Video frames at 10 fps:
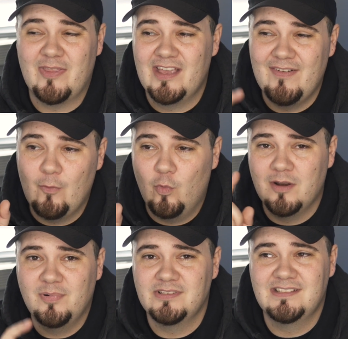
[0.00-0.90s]
I think I've had
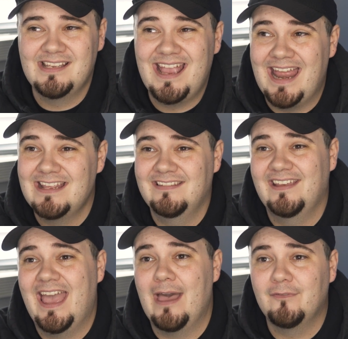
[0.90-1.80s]
one person say
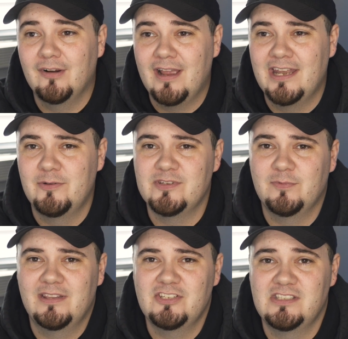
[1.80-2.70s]
anything ever, and it was
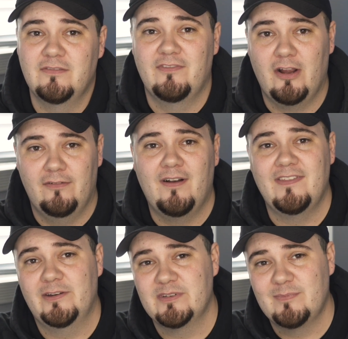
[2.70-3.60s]
really just to verify
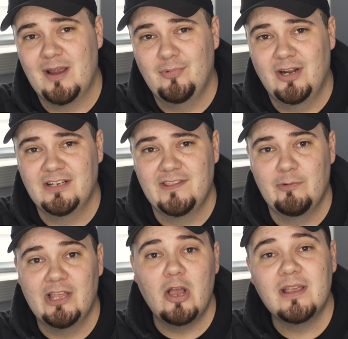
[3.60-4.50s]
that it was my product. And they
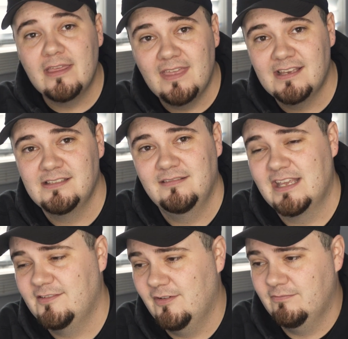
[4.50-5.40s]
were like, okay, thanks
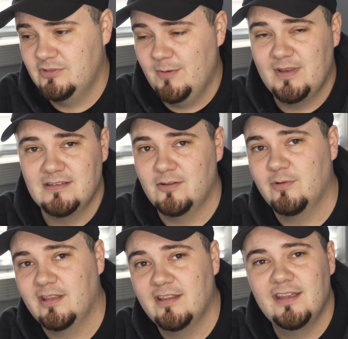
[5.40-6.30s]
for shipping it so
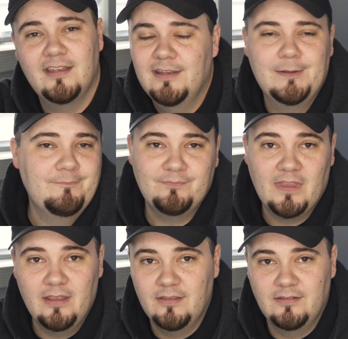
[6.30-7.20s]
quickly.
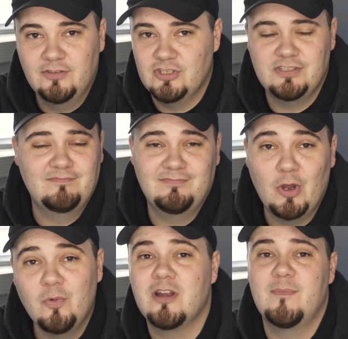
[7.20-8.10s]
Just
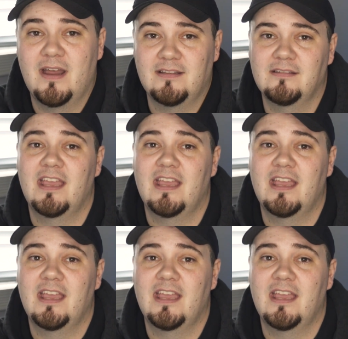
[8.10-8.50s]
don't worry about it.